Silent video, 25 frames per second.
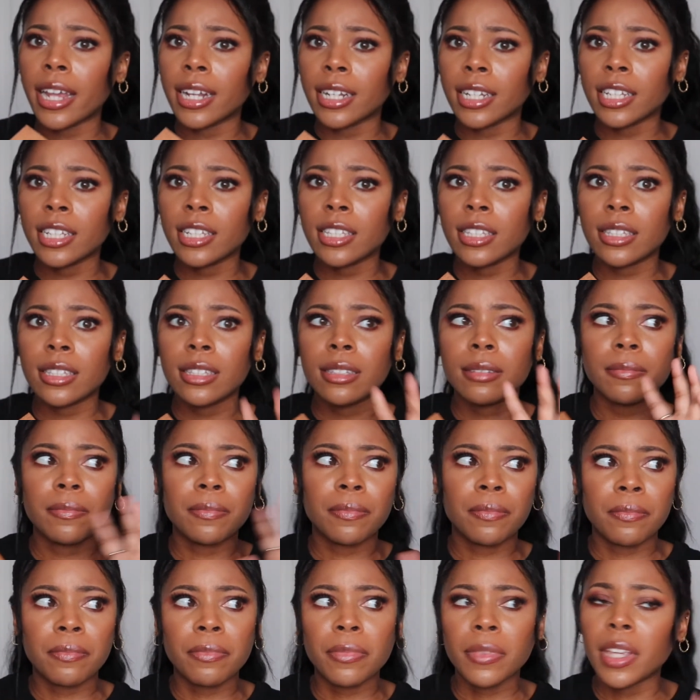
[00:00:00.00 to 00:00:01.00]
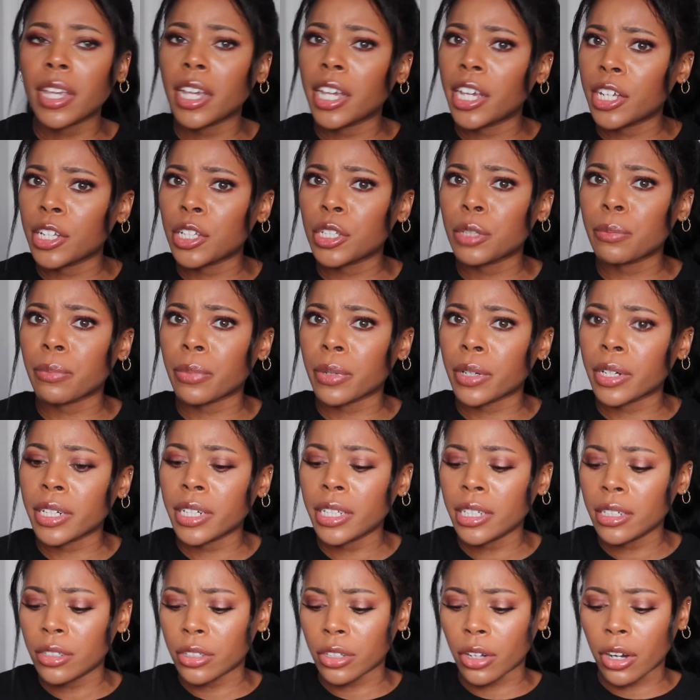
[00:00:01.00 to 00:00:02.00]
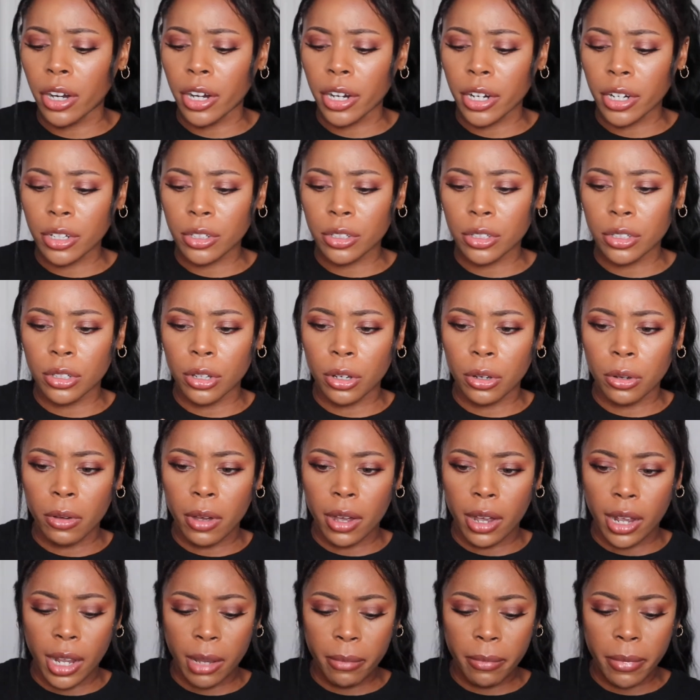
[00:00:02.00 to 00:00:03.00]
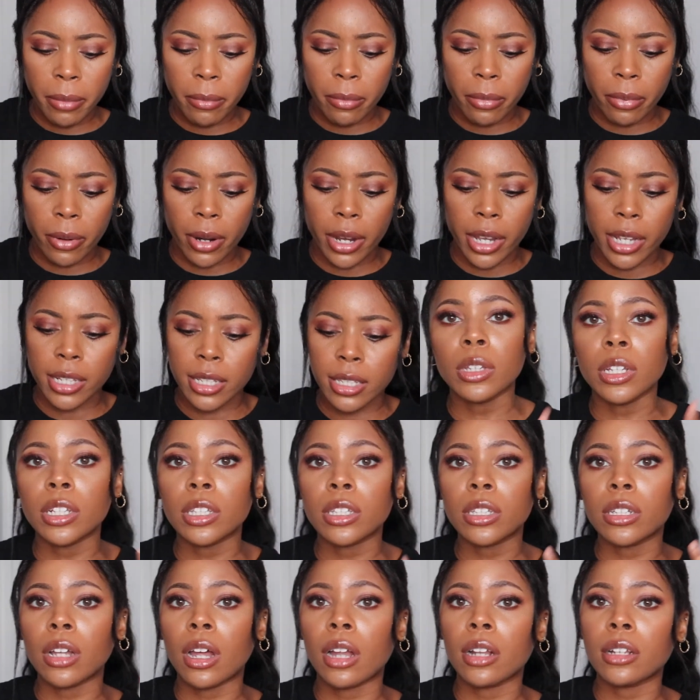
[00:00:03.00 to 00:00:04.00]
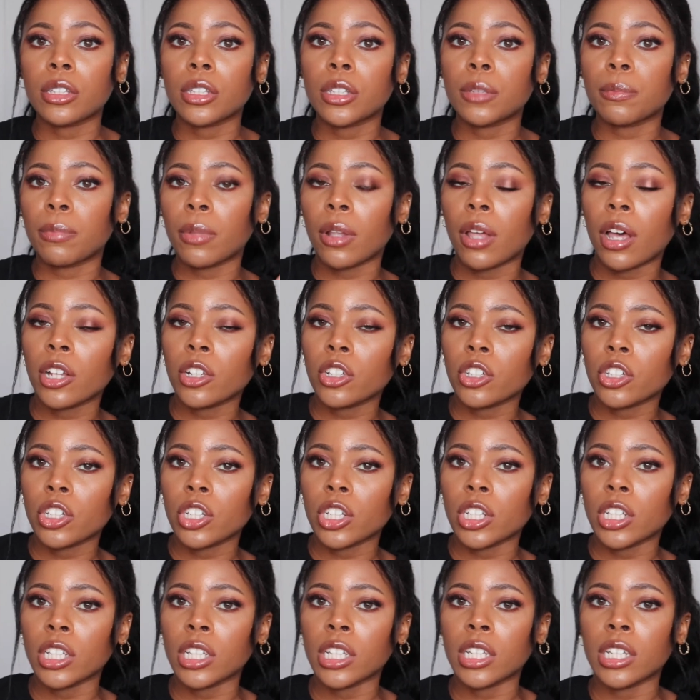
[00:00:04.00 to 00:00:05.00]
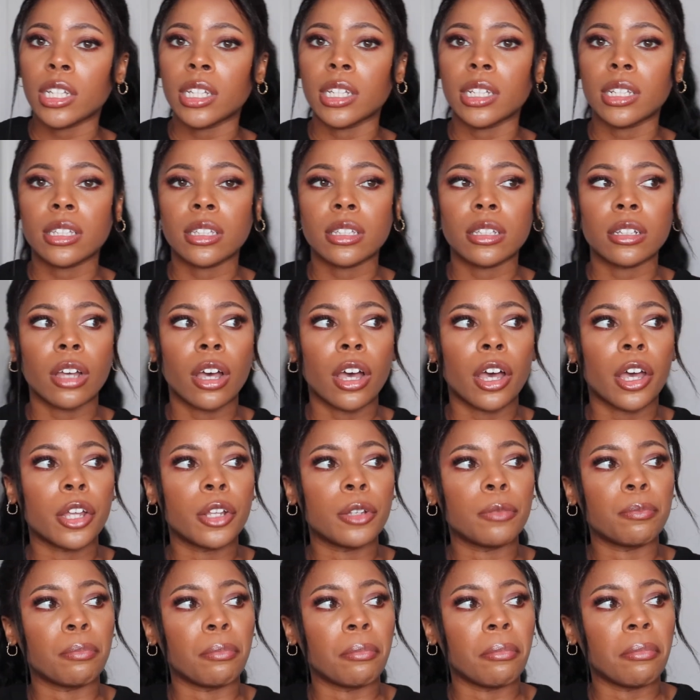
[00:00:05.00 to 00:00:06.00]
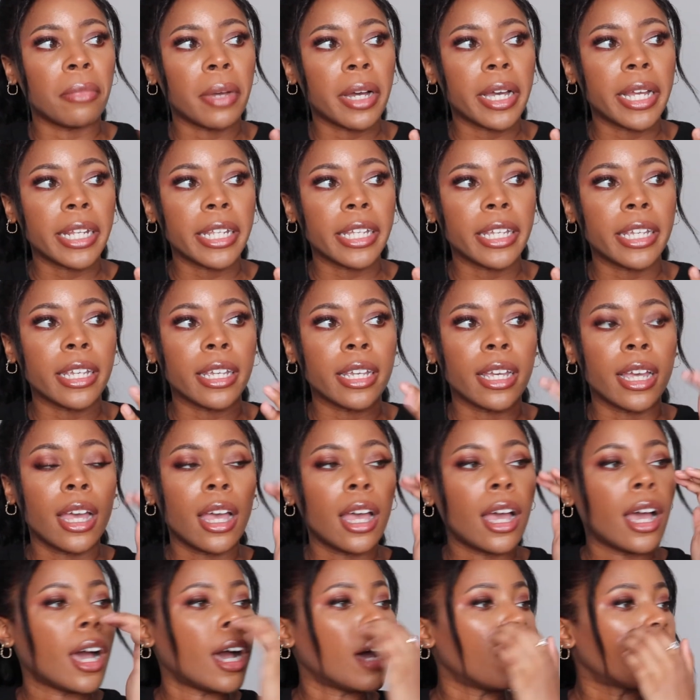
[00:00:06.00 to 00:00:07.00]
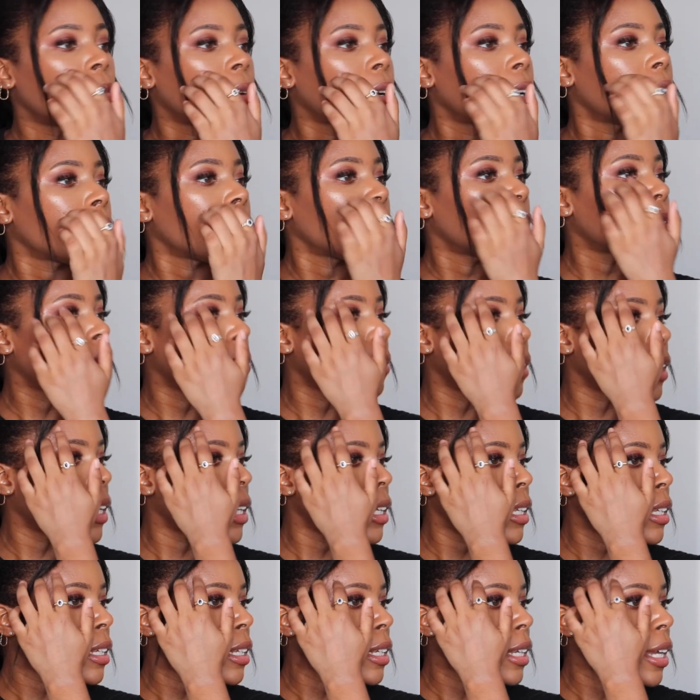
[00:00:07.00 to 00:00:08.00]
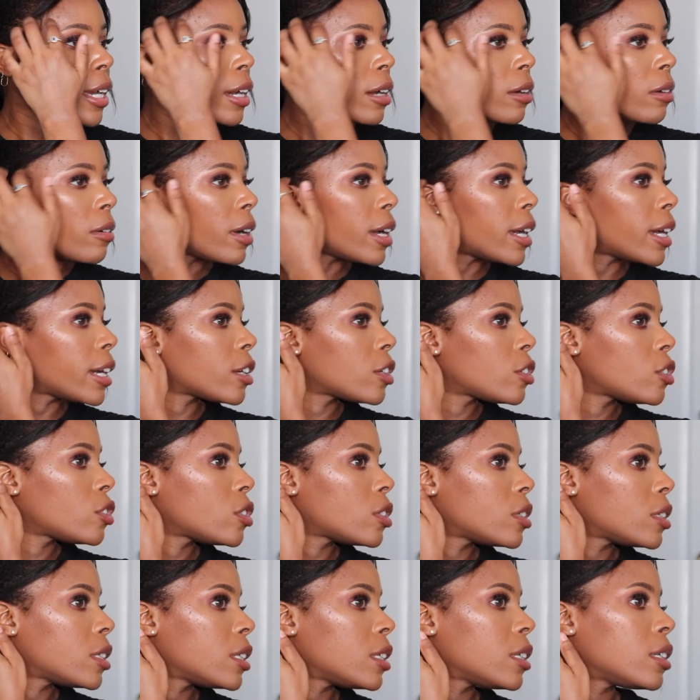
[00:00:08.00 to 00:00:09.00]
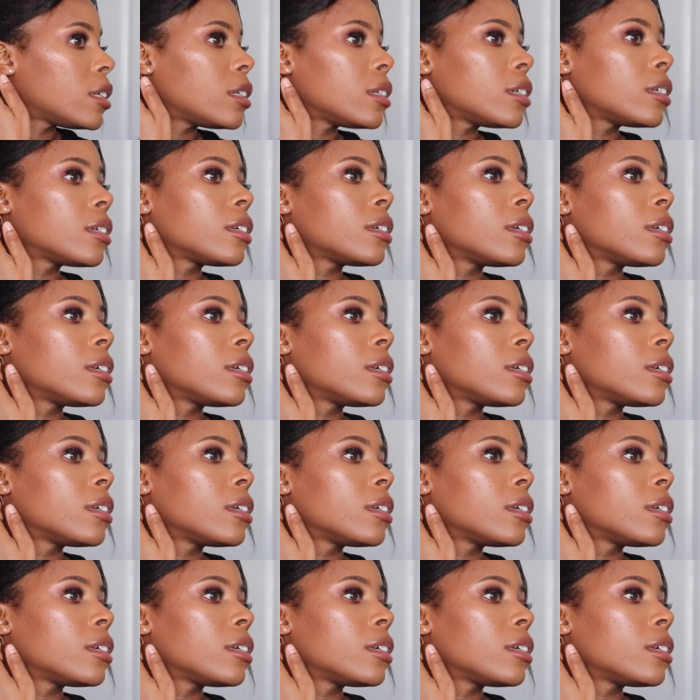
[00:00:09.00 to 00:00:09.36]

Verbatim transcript: and it's it's pretty dark, so I'm impressed. It's not splotchy, it's not muddy i'm wearing it right now actually